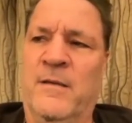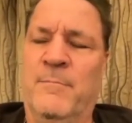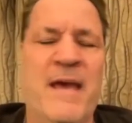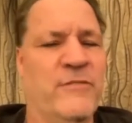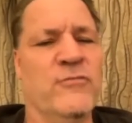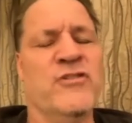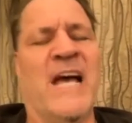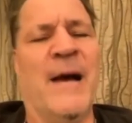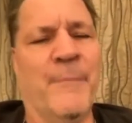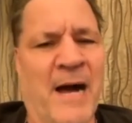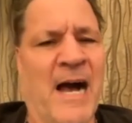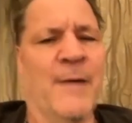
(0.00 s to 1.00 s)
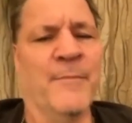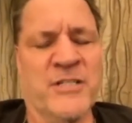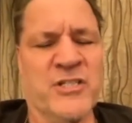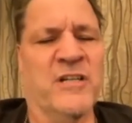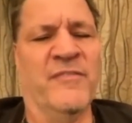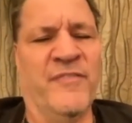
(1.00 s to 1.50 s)
Matthew Saad Muhammad is
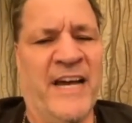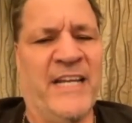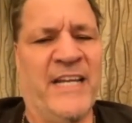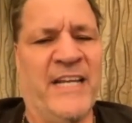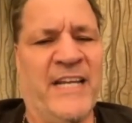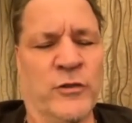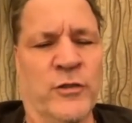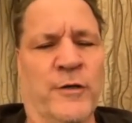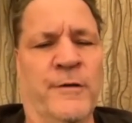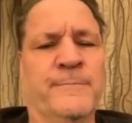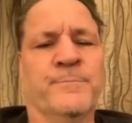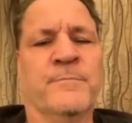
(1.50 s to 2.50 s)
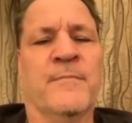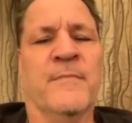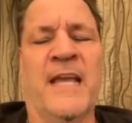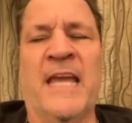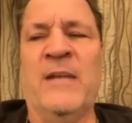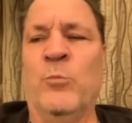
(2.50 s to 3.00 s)
going to fight Arthur
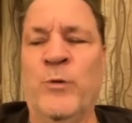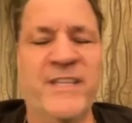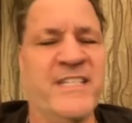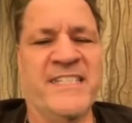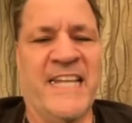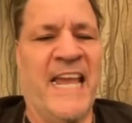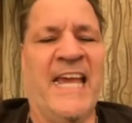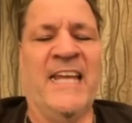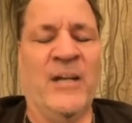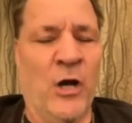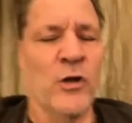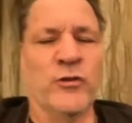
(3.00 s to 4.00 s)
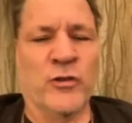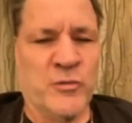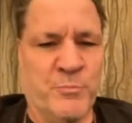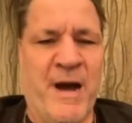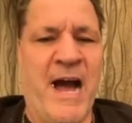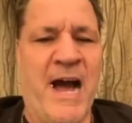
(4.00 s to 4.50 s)
and withstand Arthur's
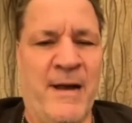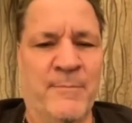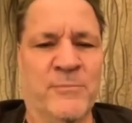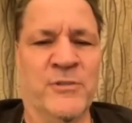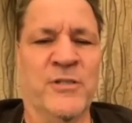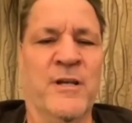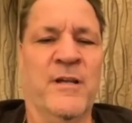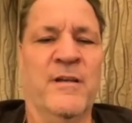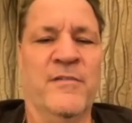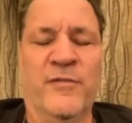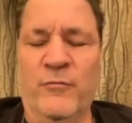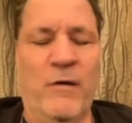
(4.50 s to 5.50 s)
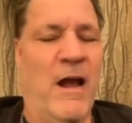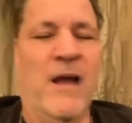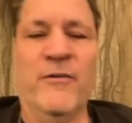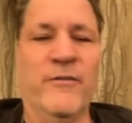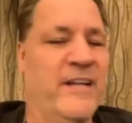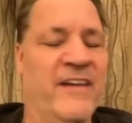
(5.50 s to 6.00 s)
bombs for
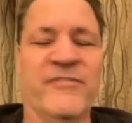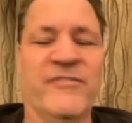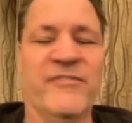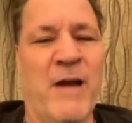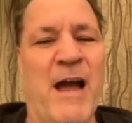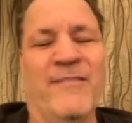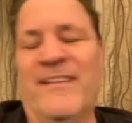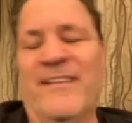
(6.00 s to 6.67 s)
round after round.